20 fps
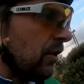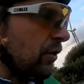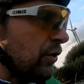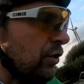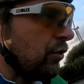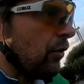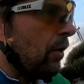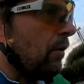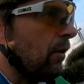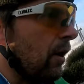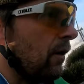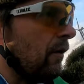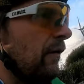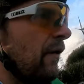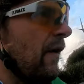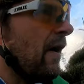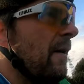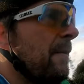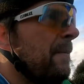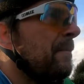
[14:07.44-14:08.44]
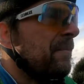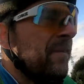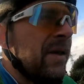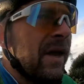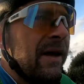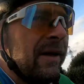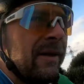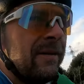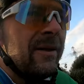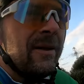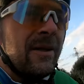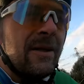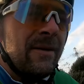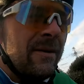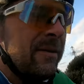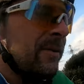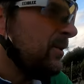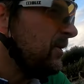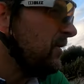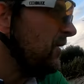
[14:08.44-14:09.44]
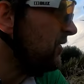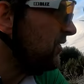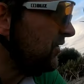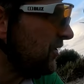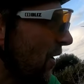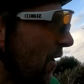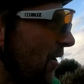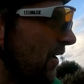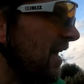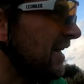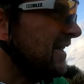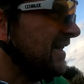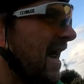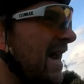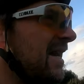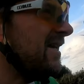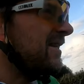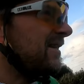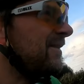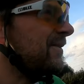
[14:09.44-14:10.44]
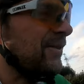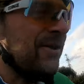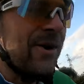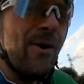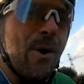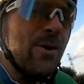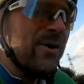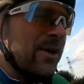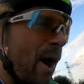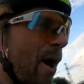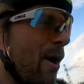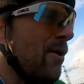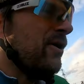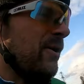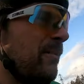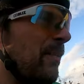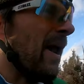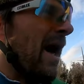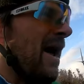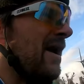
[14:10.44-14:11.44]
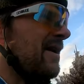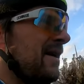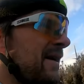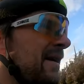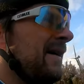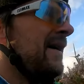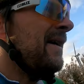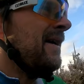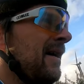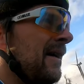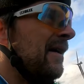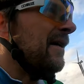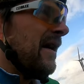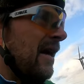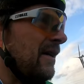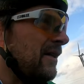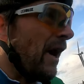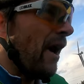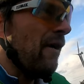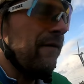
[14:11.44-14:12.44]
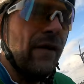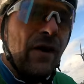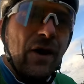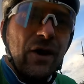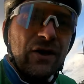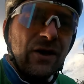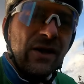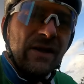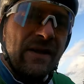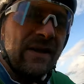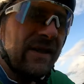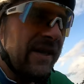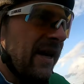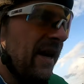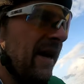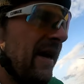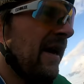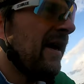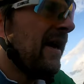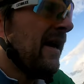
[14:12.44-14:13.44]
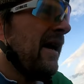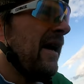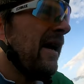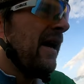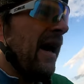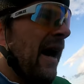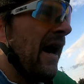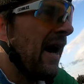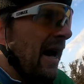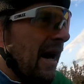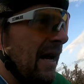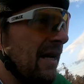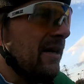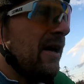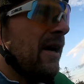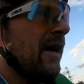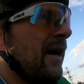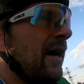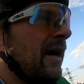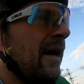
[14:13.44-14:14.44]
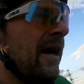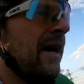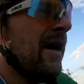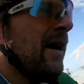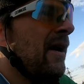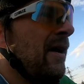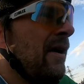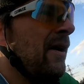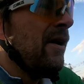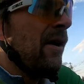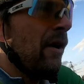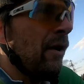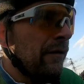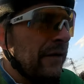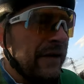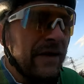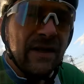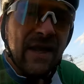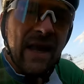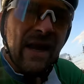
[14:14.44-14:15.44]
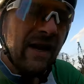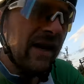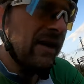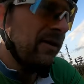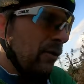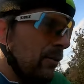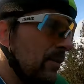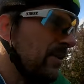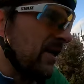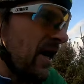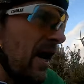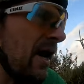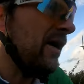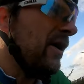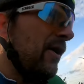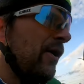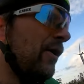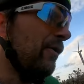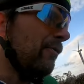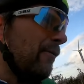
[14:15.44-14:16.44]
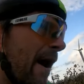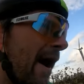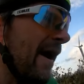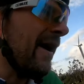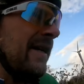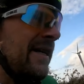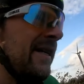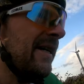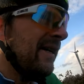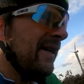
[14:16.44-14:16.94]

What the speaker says: control of. To a certain extent, it doesn't always go to plan. Get diversions and all things that can upset your ride.